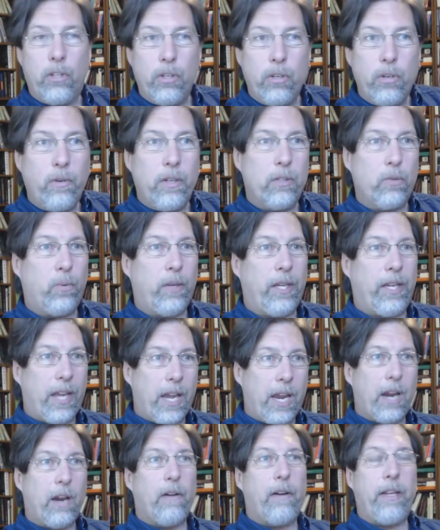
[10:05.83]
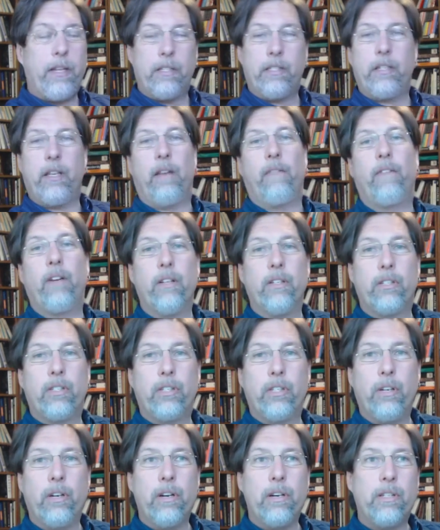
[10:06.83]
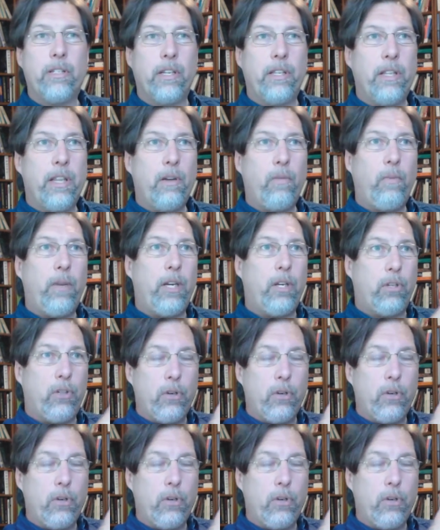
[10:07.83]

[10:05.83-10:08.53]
do is we carry a set of concerns and then we